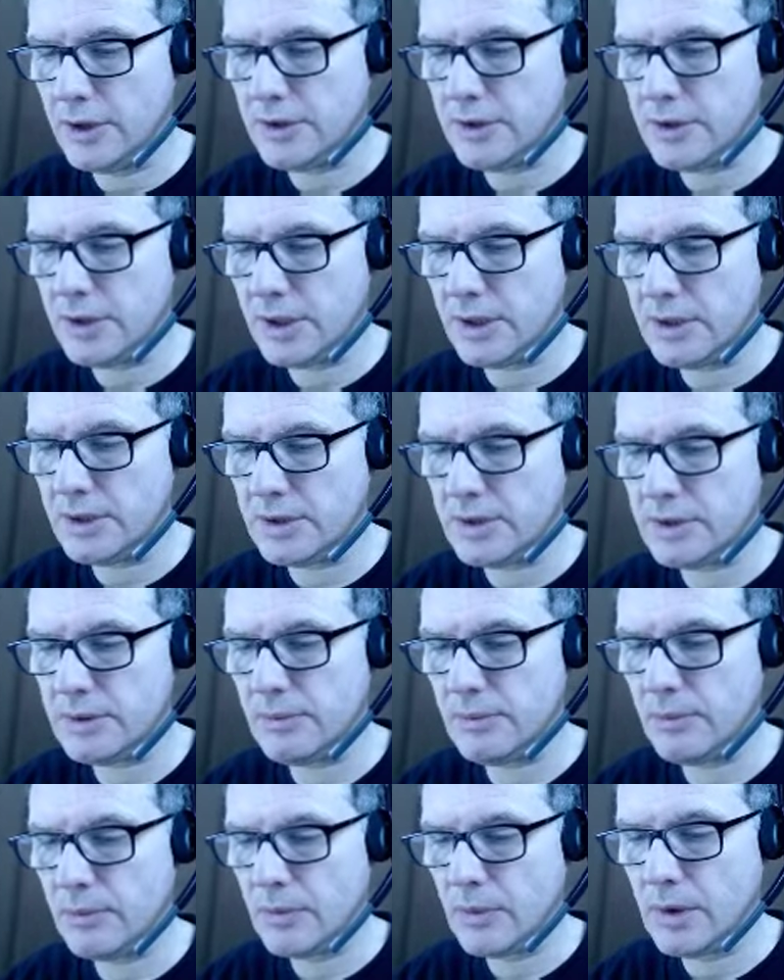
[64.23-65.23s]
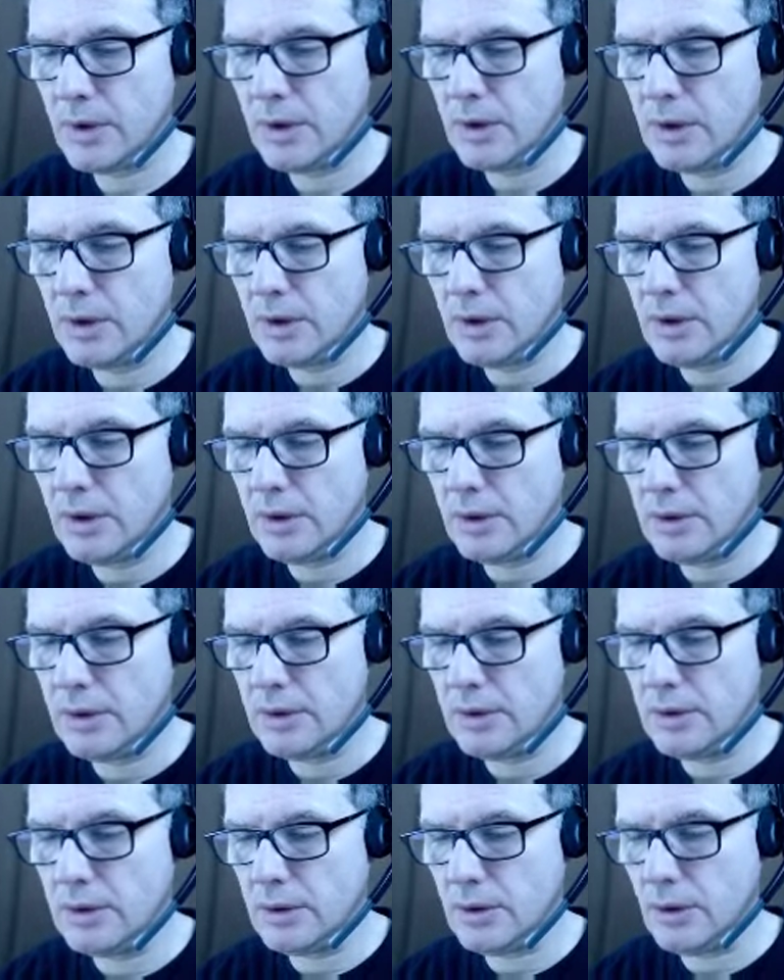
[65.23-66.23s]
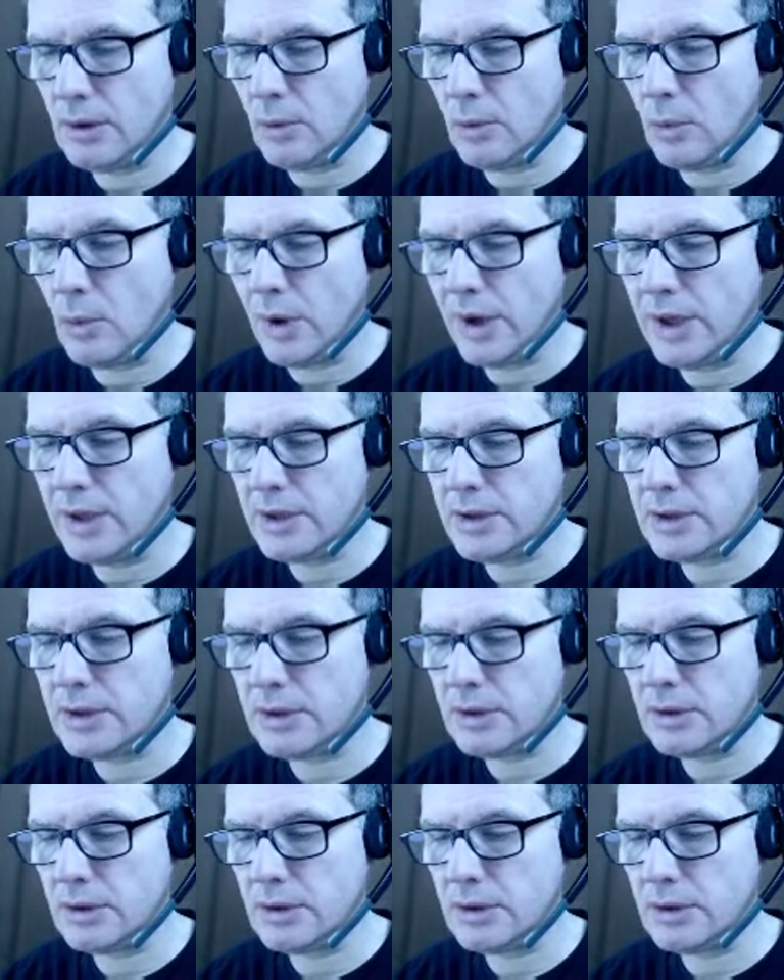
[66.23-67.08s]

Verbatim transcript: this as a weight